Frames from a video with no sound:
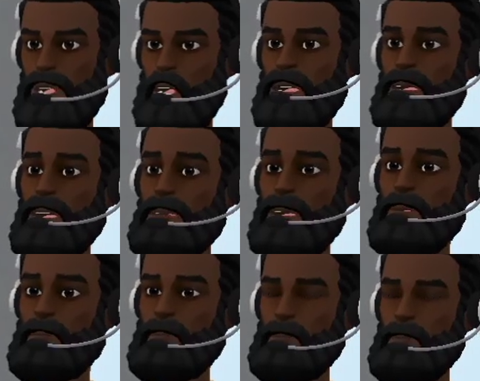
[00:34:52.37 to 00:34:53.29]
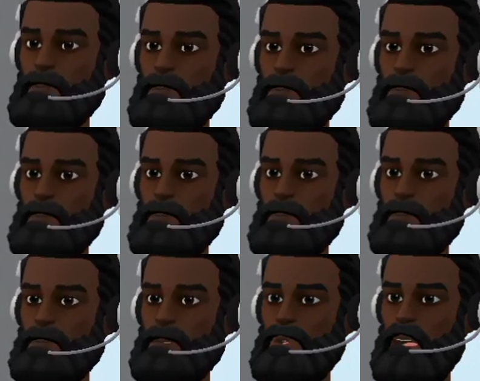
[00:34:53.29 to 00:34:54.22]
to accept,
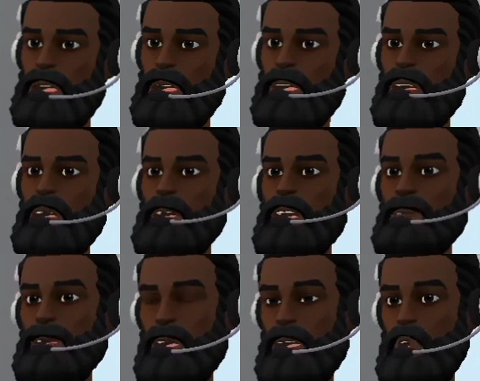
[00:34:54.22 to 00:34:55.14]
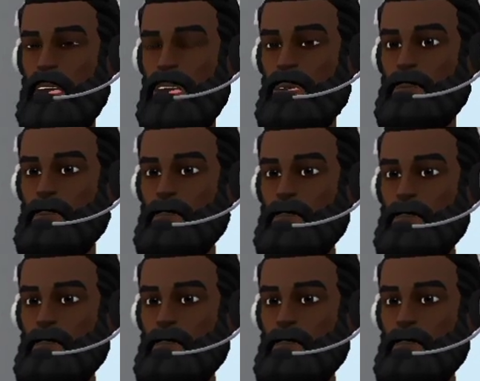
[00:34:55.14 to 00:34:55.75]
so we shift blame elsewhere.